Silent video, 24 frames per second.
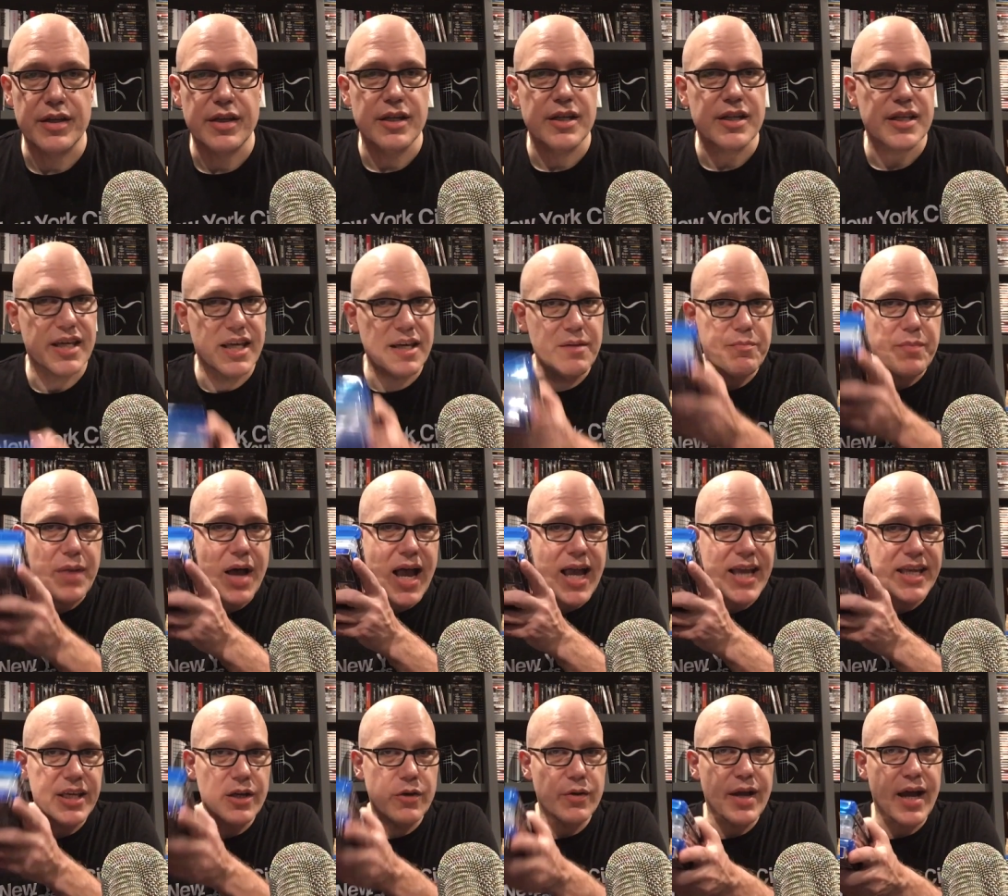Keep
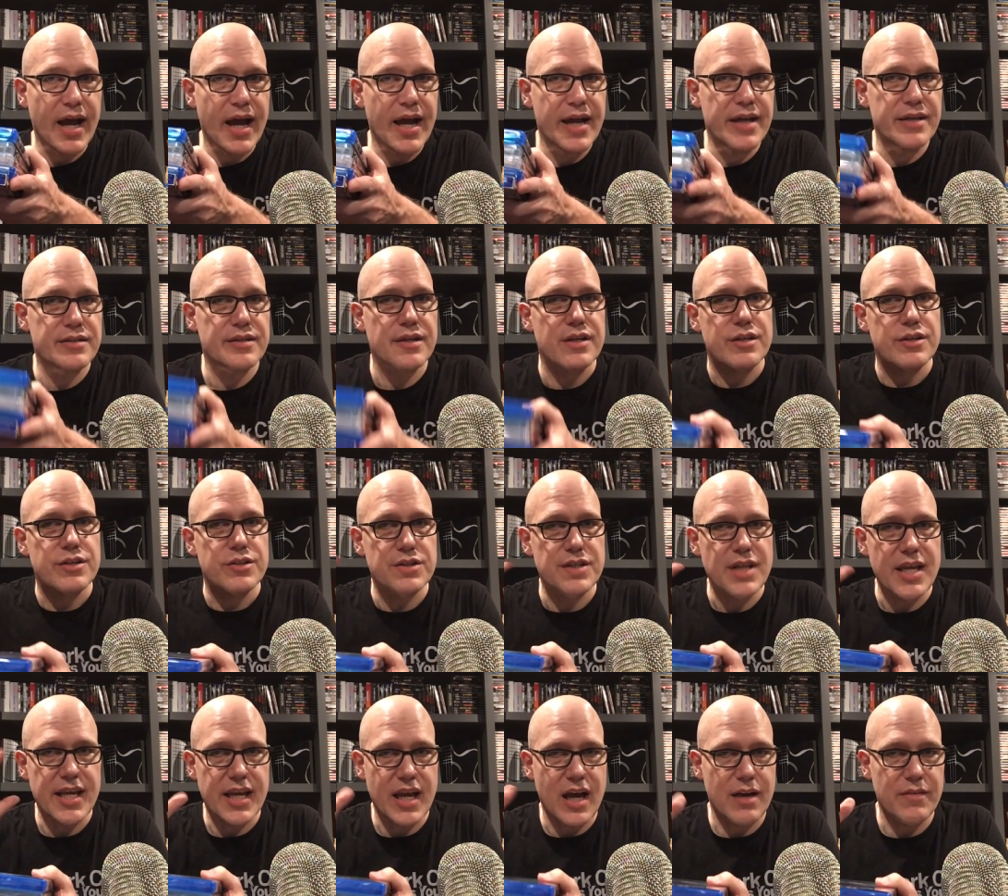buying, you guys. Stay
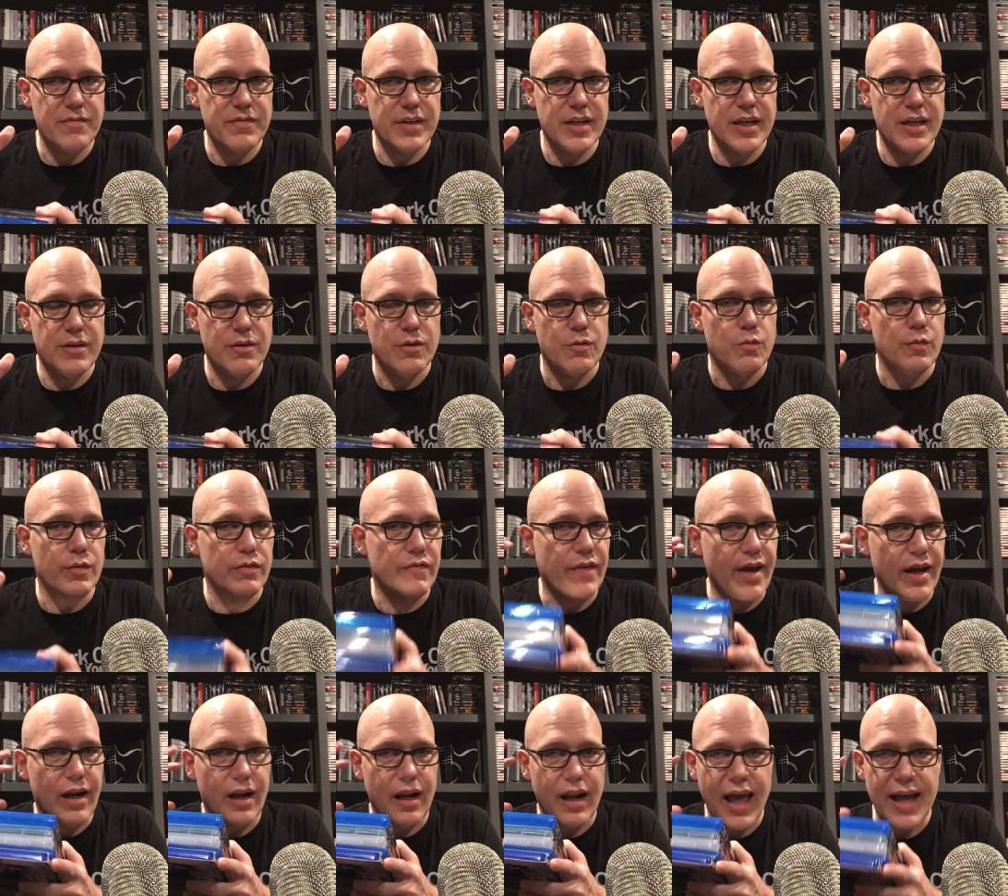confident. We've got
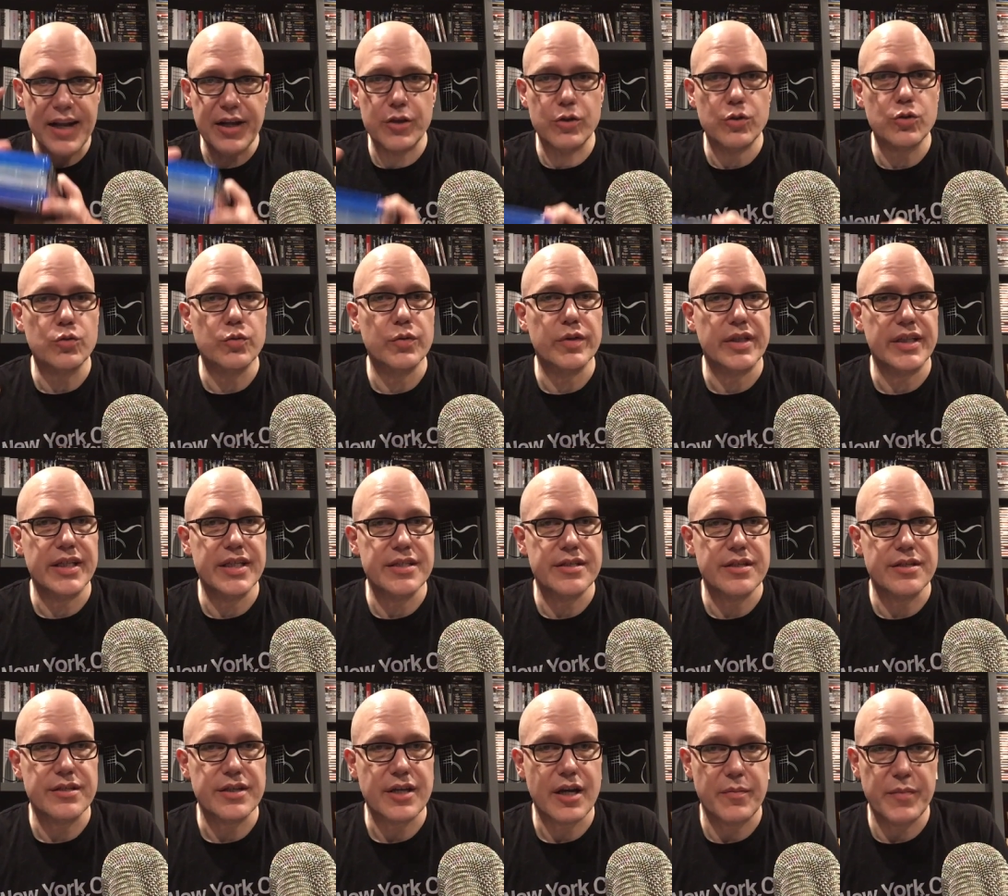a lot of cool releases
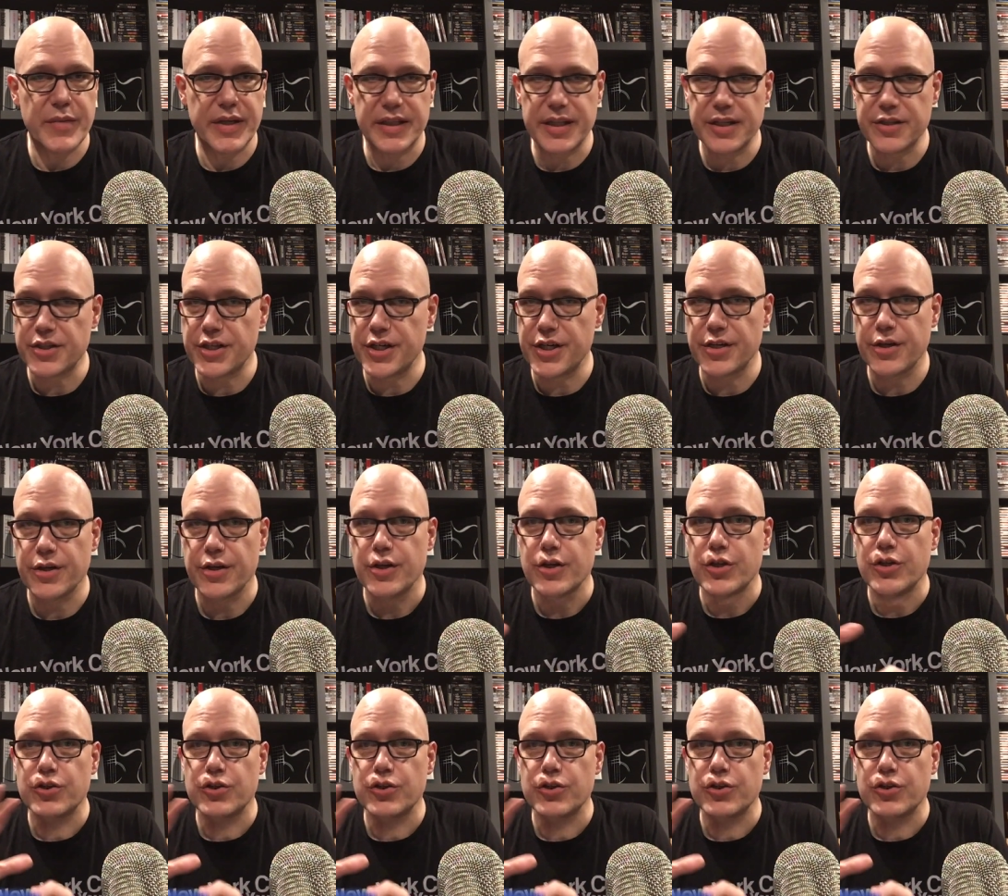coming this year.